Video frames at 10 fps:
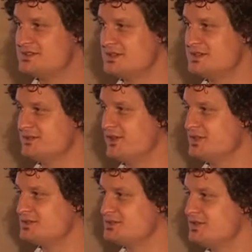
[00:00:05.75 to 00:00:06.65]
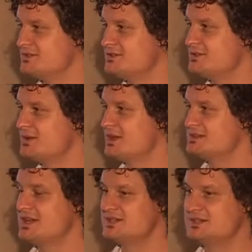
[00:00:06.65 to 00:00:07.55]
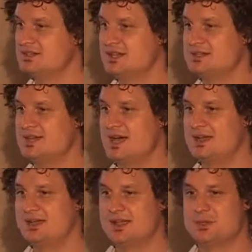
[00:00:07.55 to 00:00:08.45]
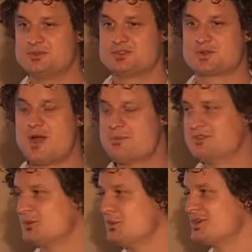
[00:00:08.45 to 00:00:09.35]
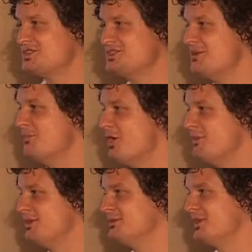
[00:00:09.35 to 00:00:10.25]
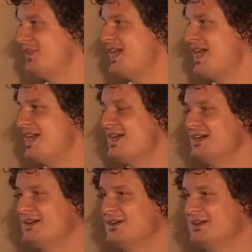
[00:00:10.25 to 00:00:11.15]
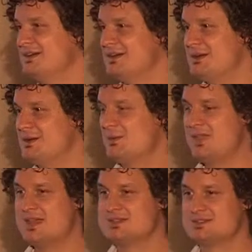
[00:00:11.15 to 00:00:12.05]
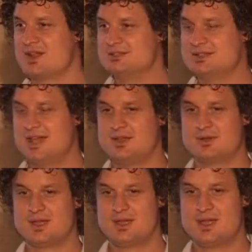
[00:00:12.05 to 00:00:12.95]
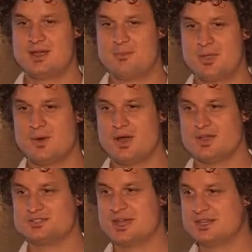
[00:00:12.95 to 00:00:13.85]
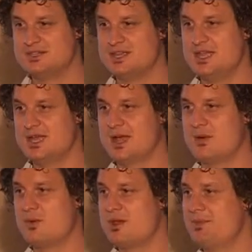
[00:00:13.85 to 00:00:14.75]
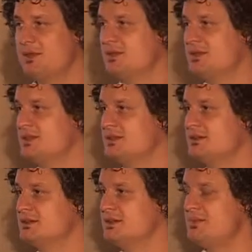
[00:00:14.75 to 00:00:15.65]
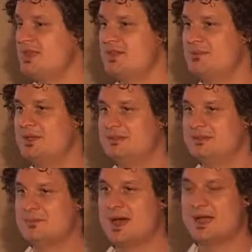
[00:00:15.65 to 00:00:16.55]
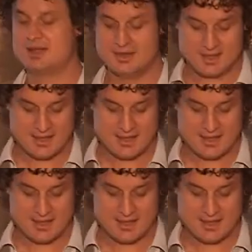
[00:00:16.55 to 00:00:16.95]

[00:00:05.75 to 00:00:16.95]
is a financial services organisation that it was described as a watershed moment when they decided to take on a BYOD strategy quite a bit earlier than many of their peers in the market.